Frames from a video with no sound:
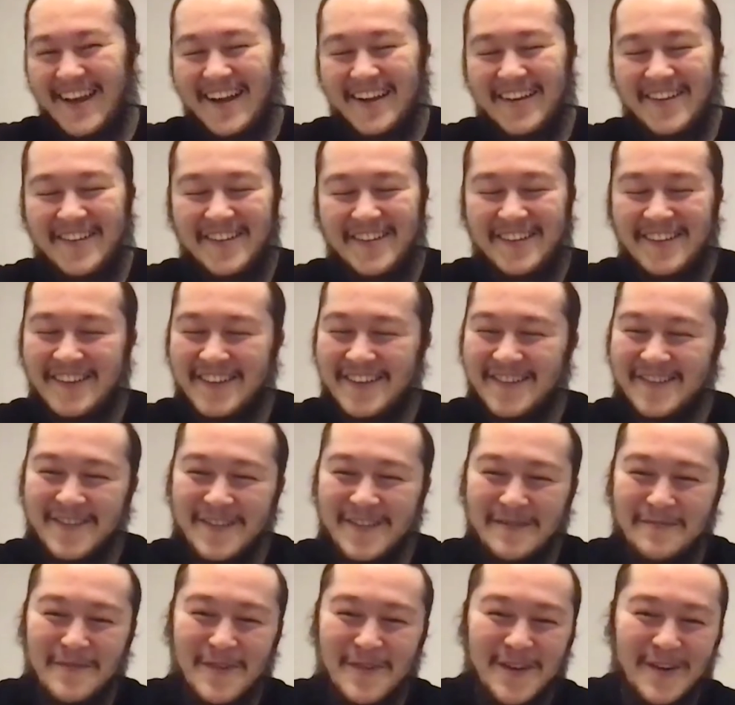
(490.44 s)
I couldn't
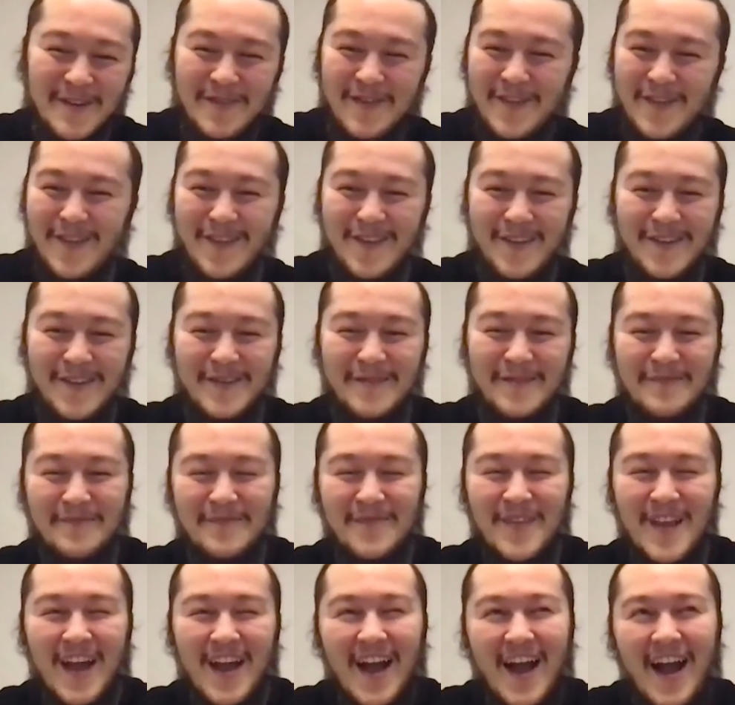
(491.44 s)
agree more with you.
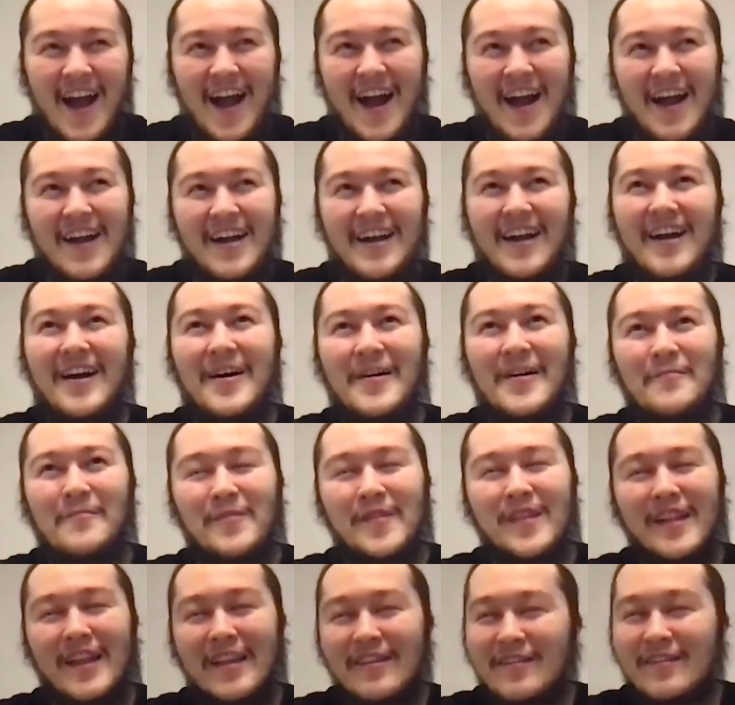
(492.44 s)

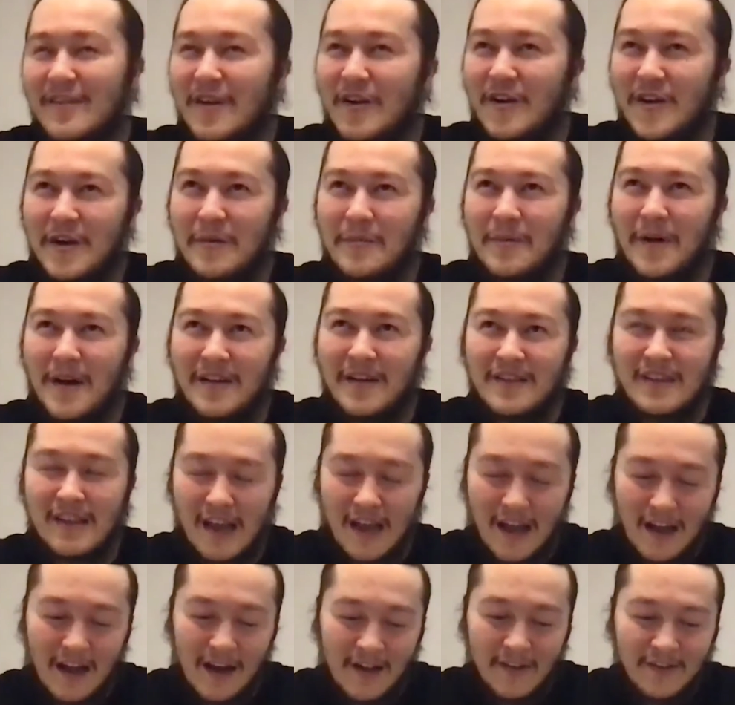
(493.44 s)
Let's talk about
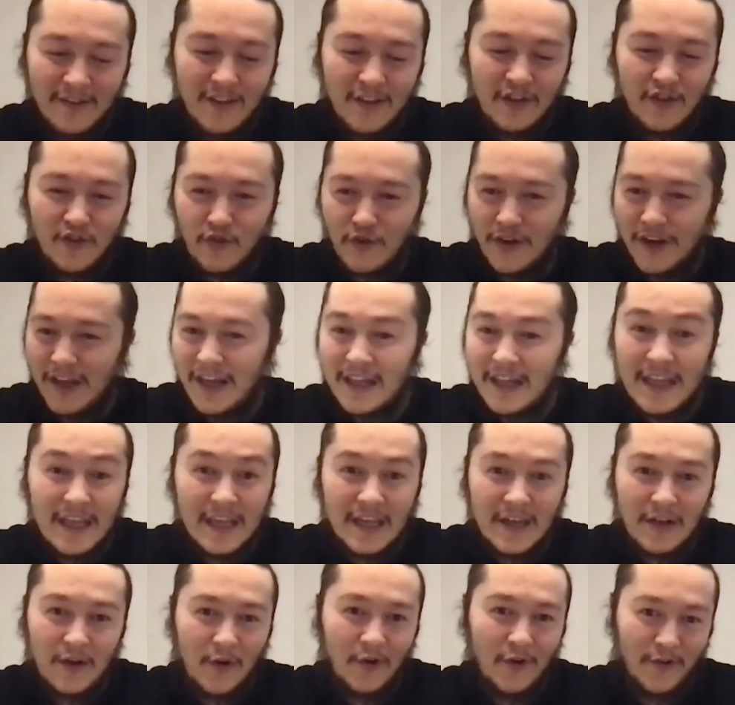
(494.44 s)
the
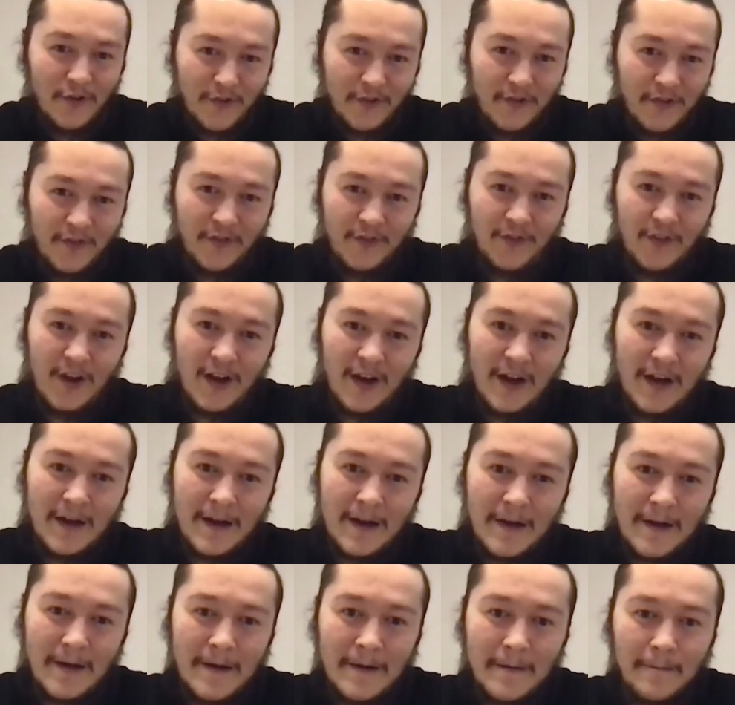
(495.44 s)
training of
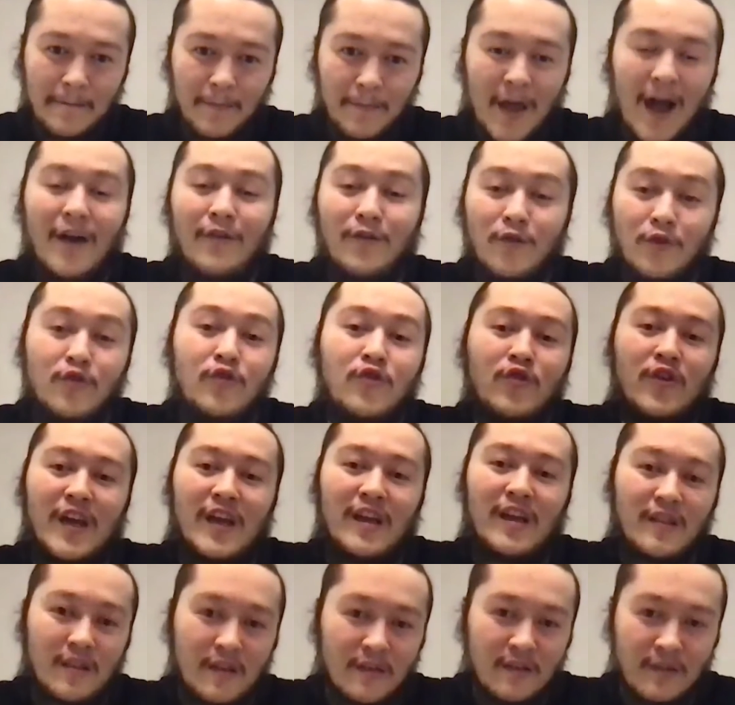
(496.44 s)
how you
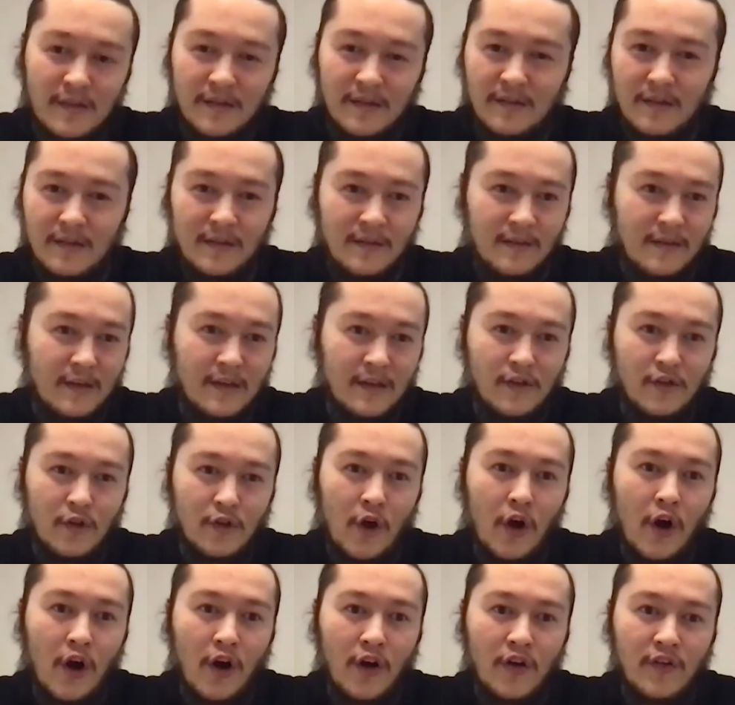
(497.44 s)
train these assisting
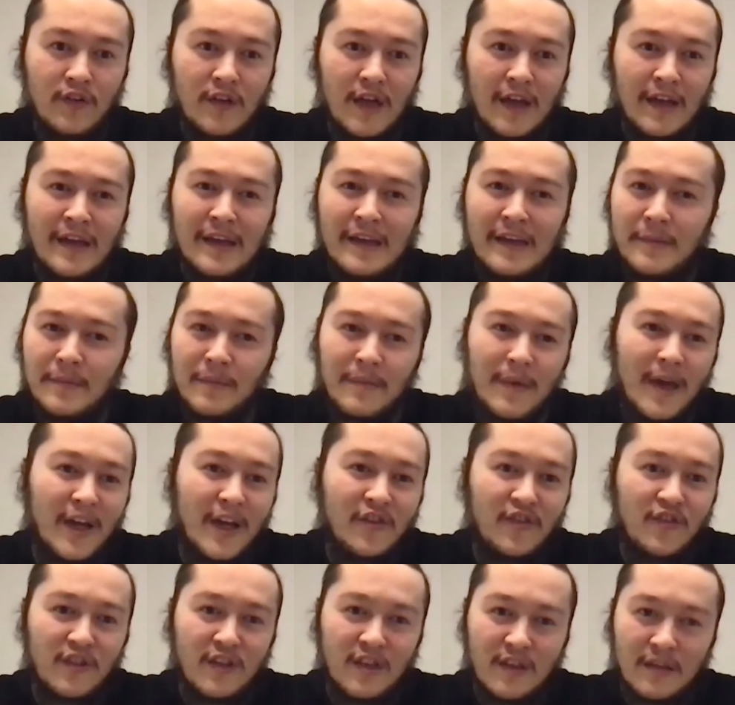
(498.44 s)
dogs. I can
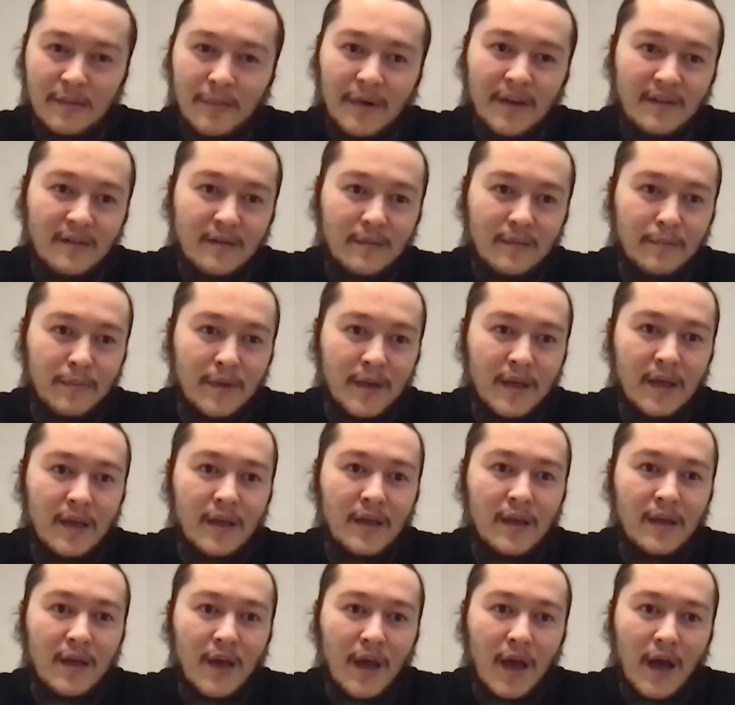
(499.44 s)
imagine it must
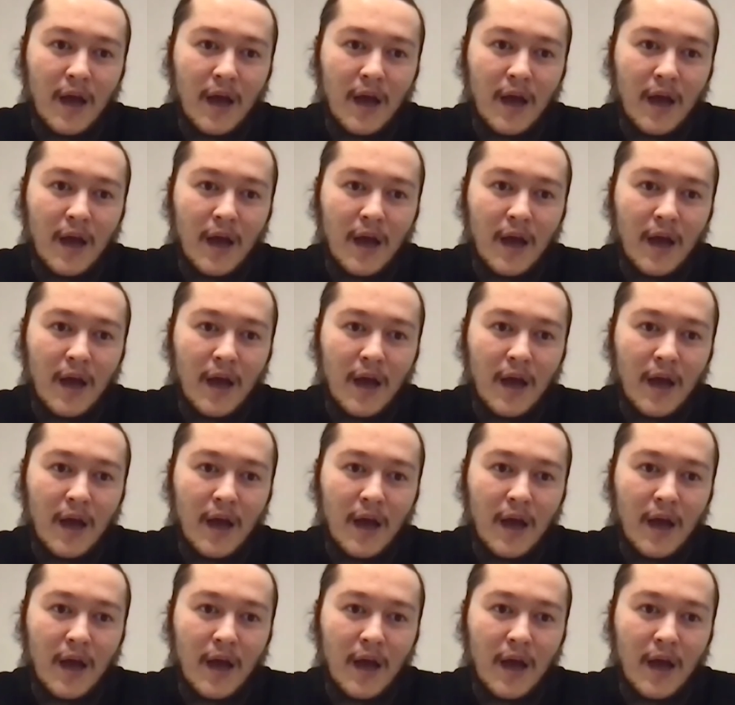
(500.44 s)
be